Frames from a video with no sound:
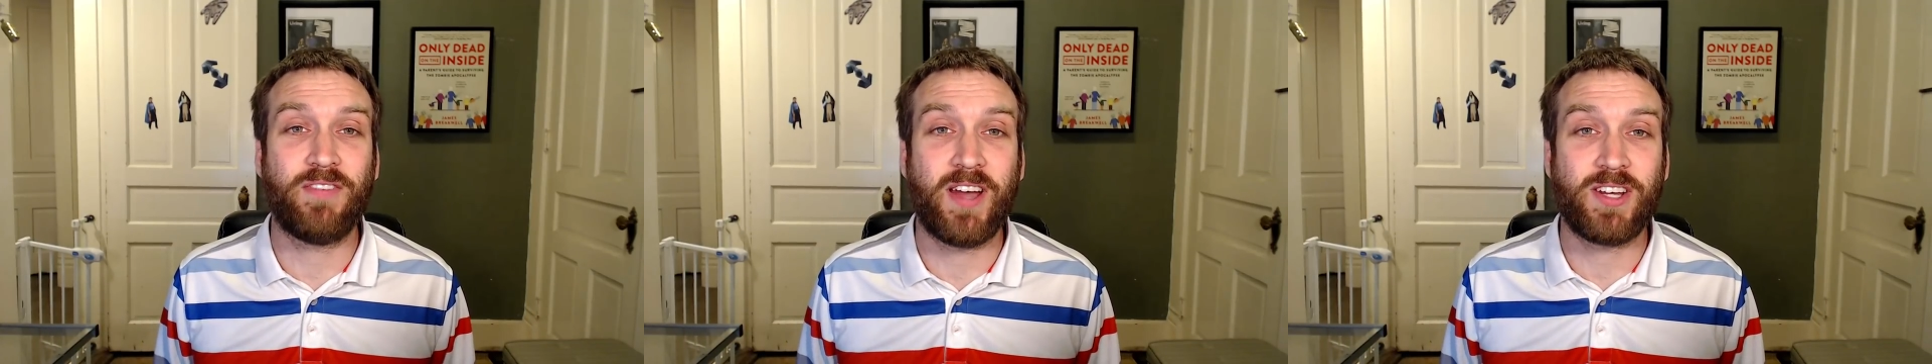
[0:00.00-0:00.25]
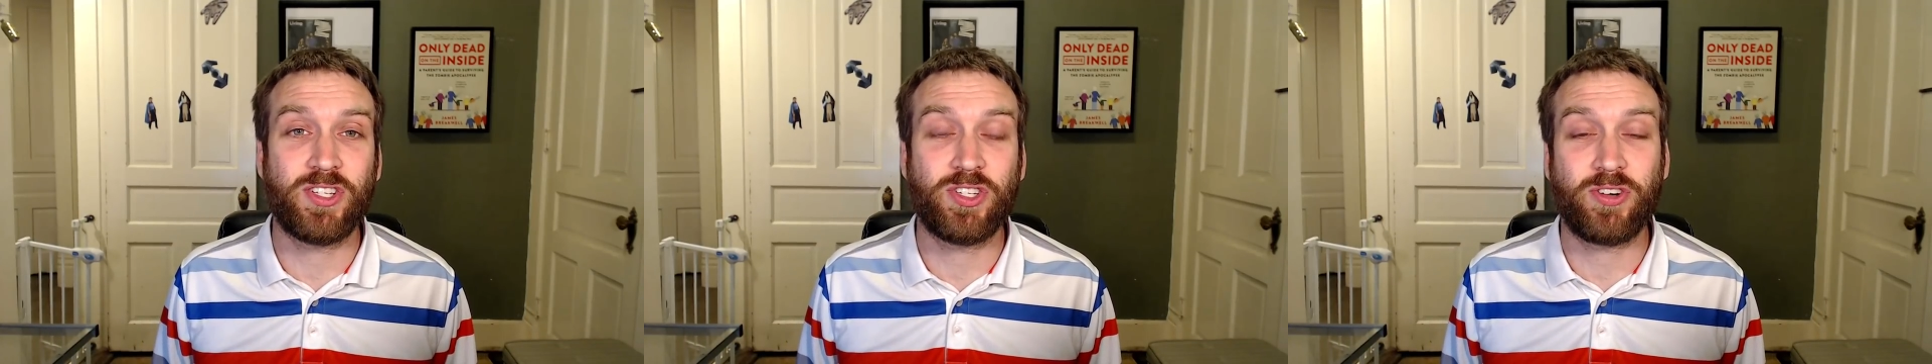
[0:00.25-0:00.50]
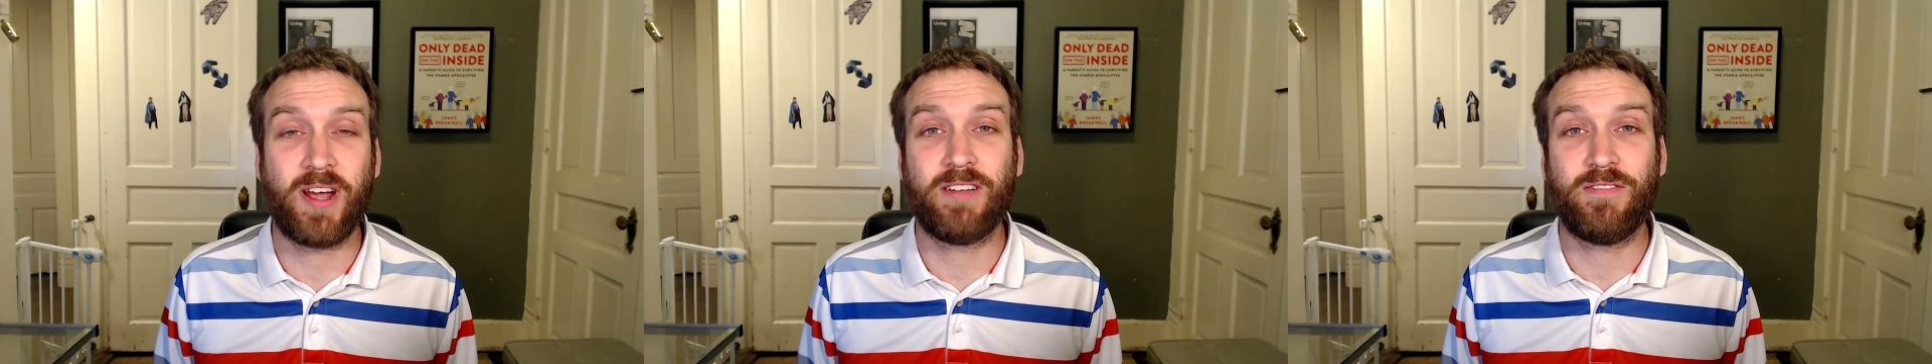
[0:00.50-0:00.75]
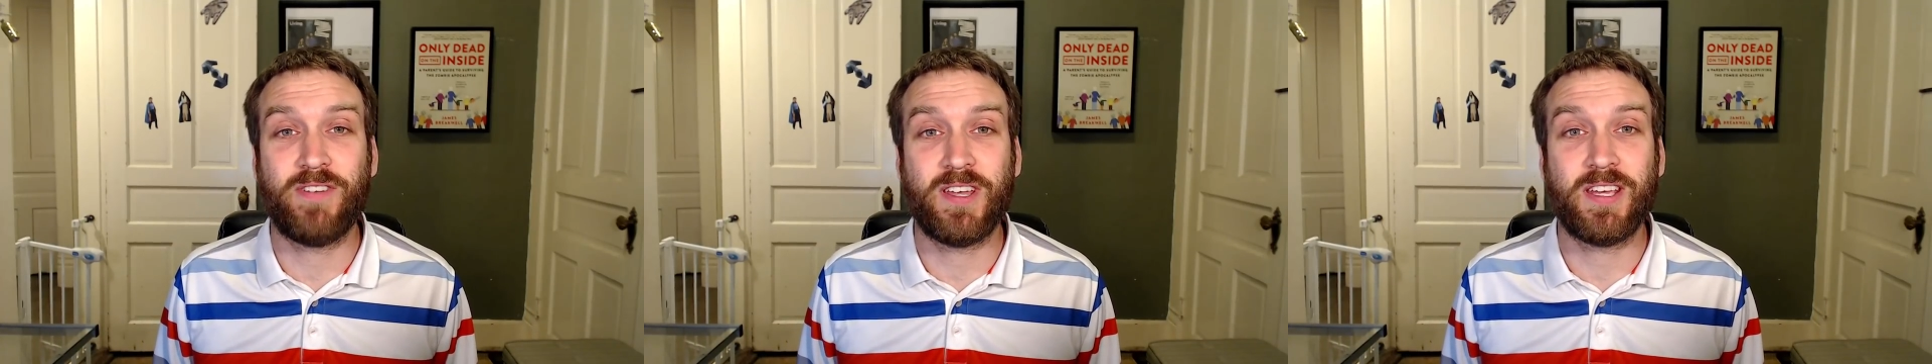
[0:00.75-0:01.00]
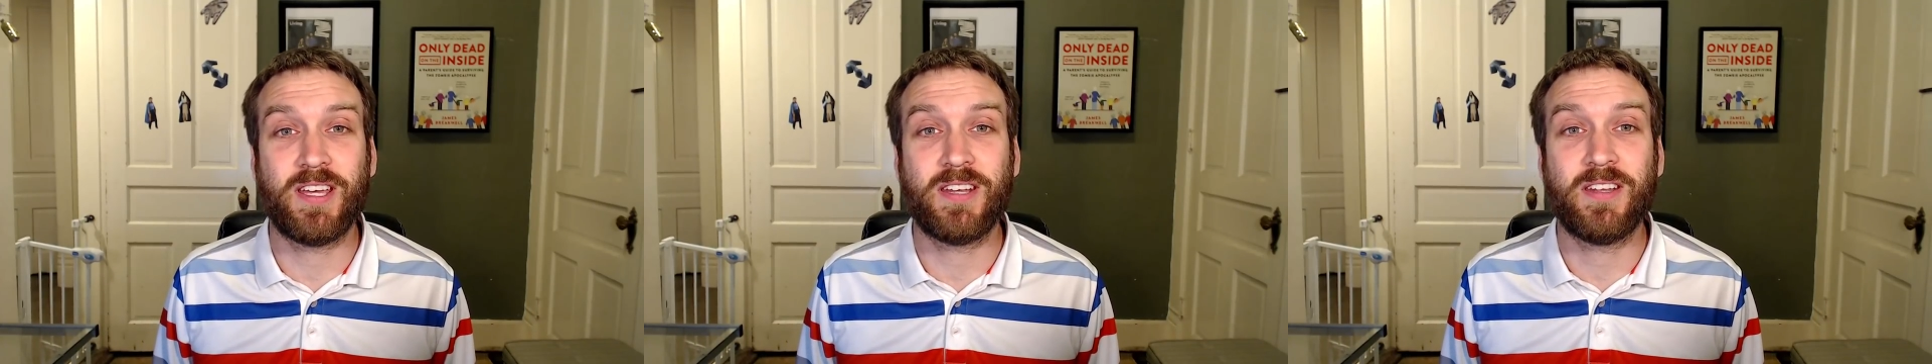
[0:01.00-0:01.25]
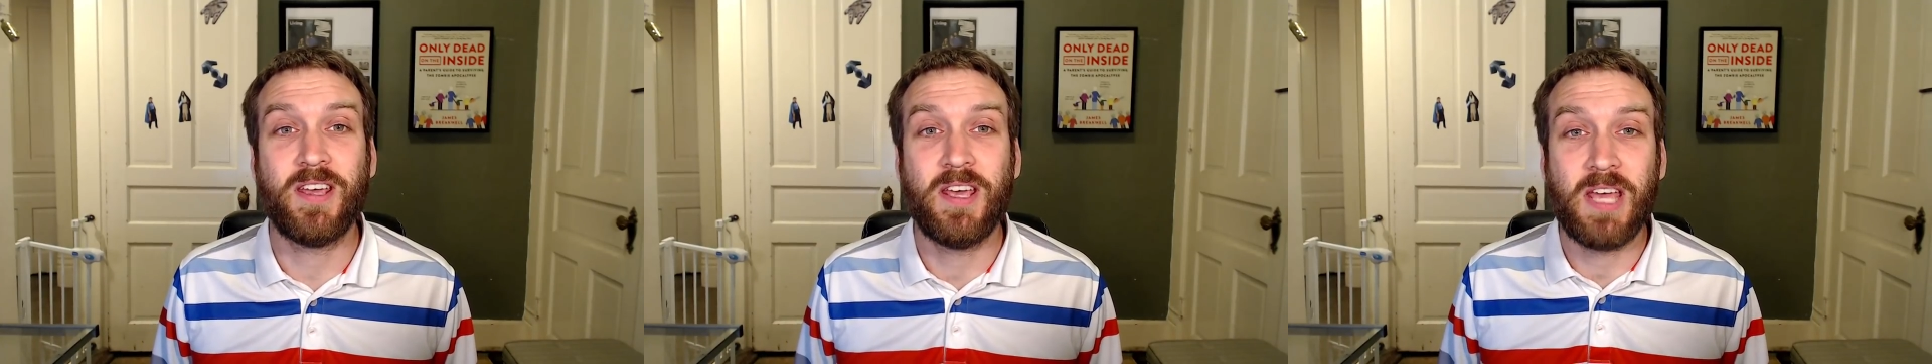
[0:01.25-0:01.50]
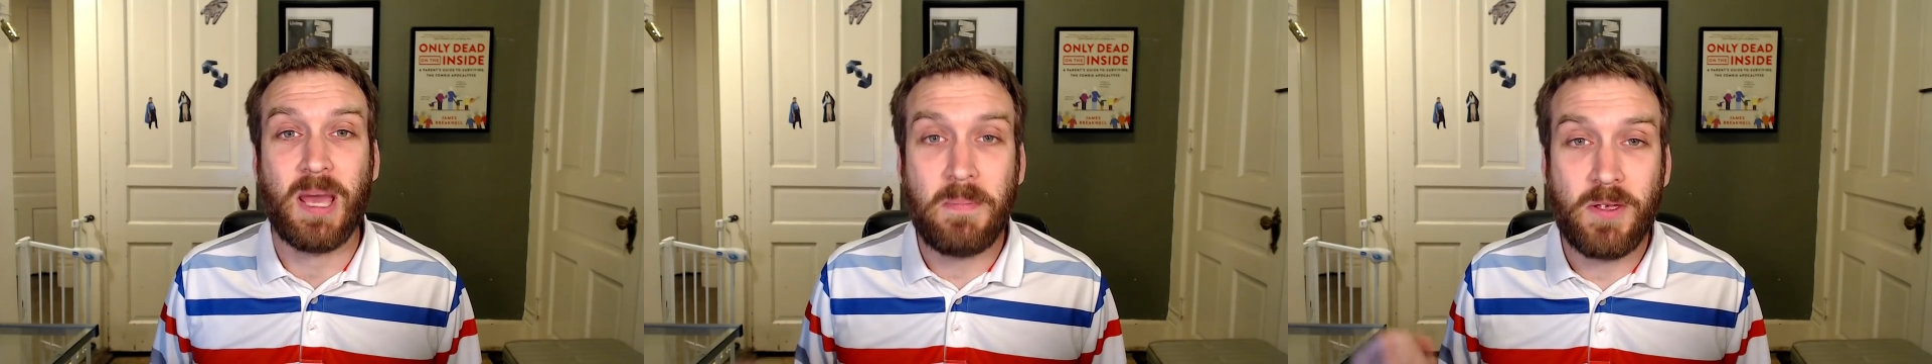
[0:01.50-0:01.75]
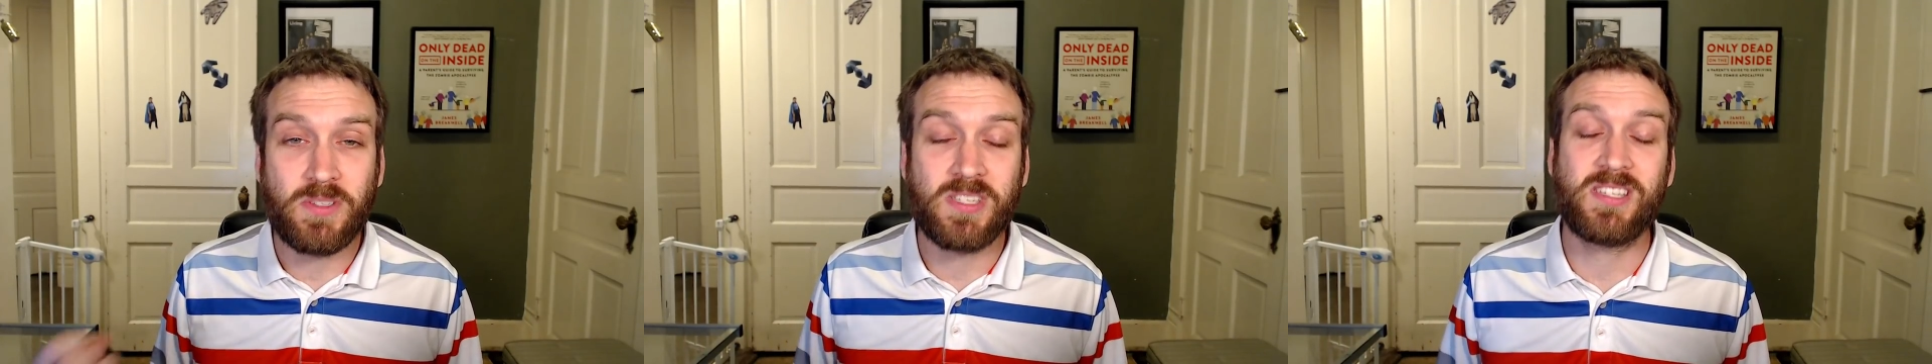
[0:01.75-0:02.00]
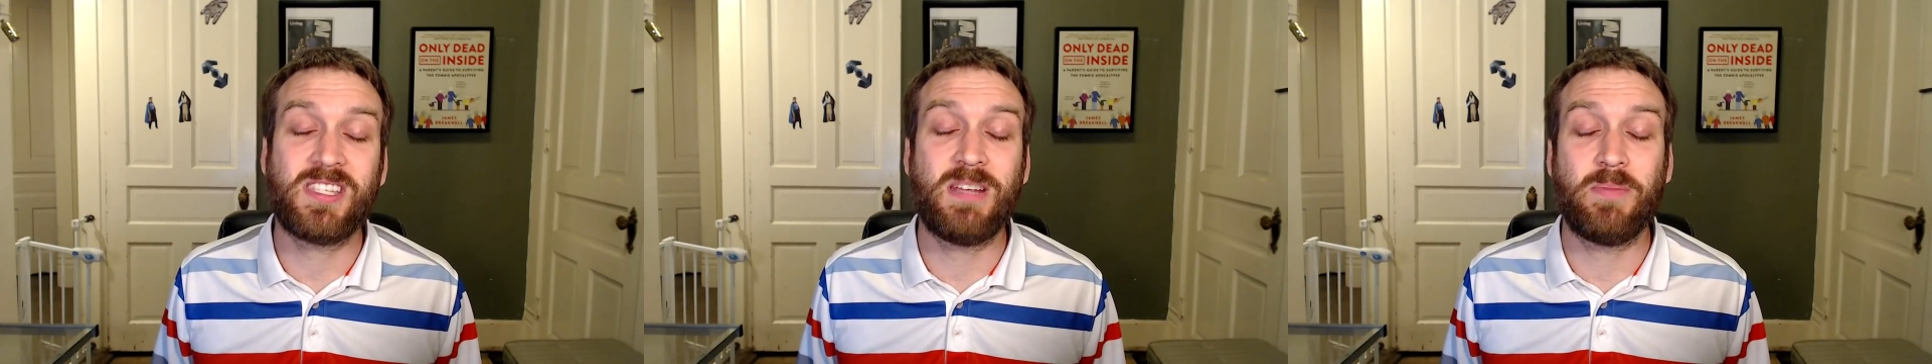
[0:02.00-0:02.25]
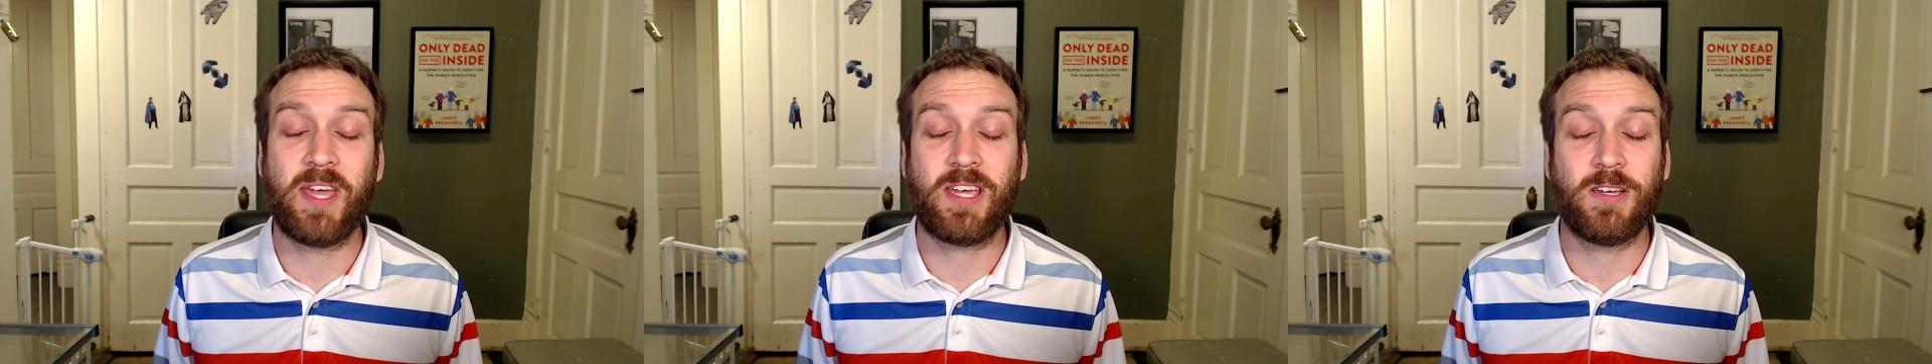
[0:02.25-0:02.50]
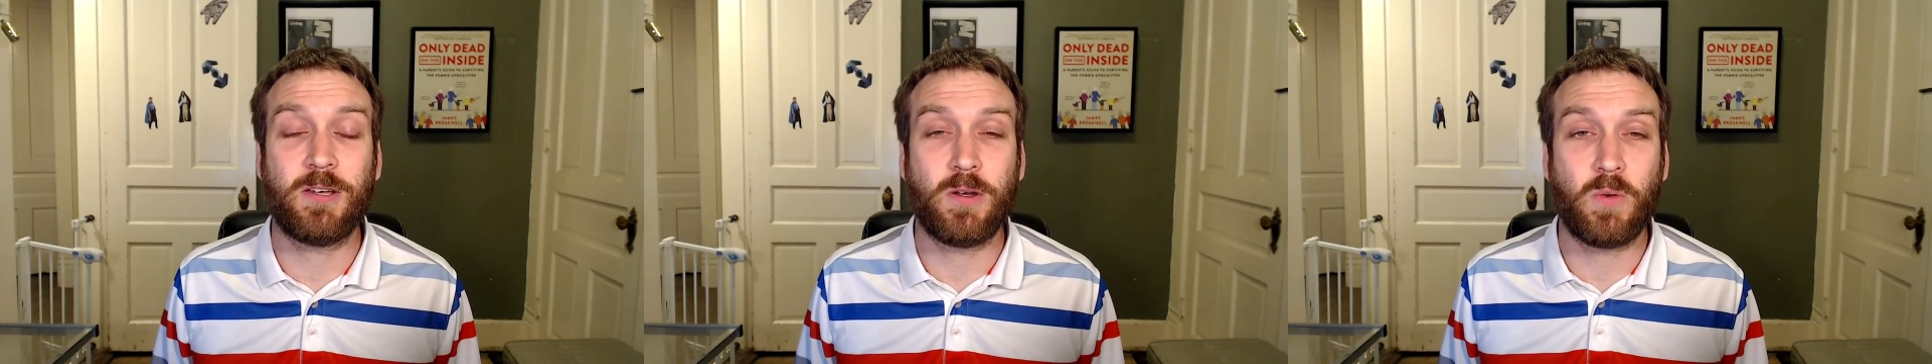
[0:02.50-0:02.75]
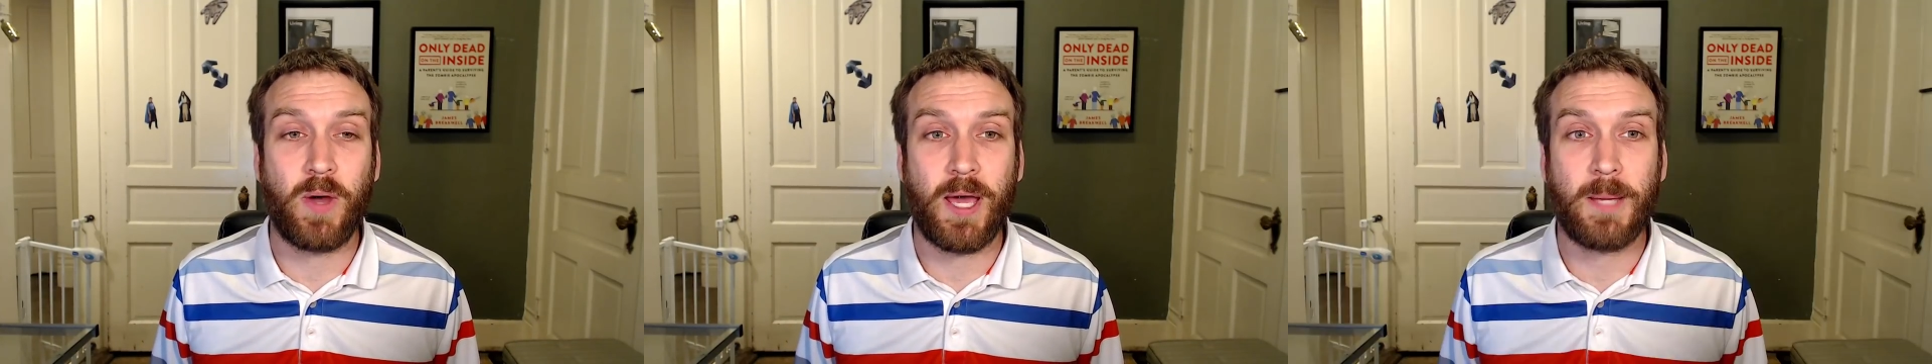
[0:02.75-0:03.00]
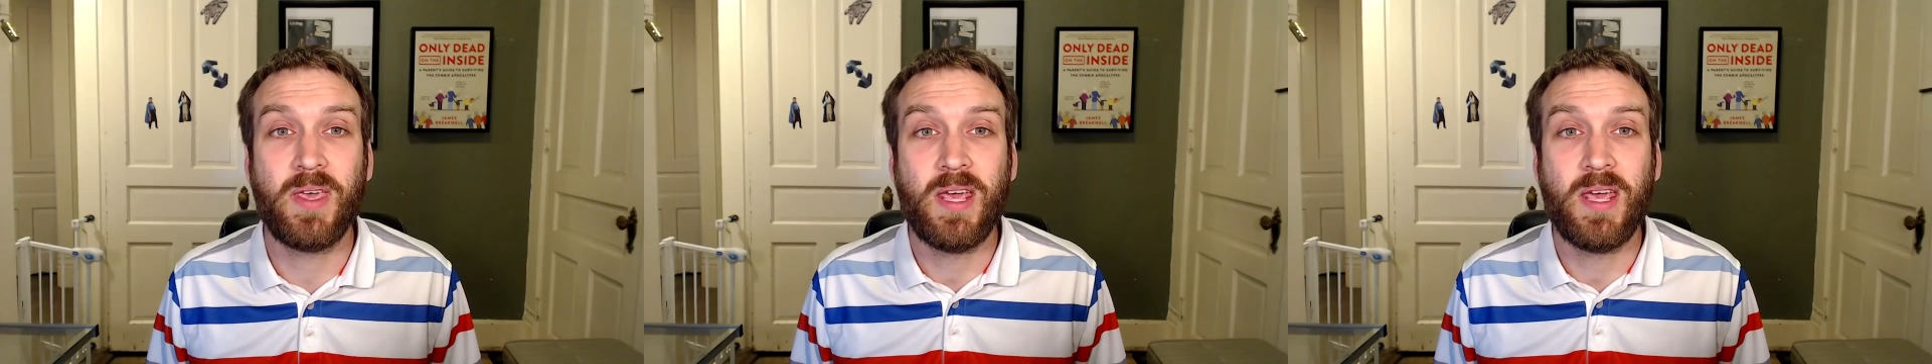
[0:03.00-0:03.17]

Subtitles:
I should try to fit in. And music seemed like a good way.